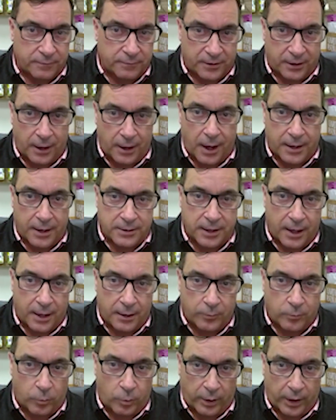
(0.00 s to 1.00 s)
did I
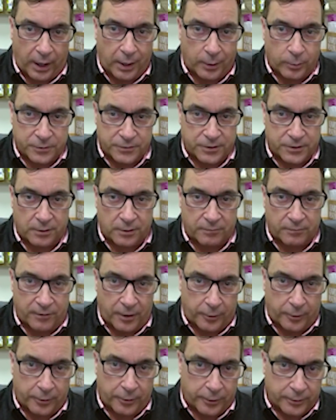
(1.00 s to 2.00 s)
get when I was in
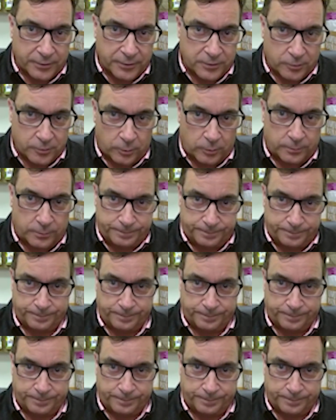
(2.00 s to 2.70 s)
veterinary school,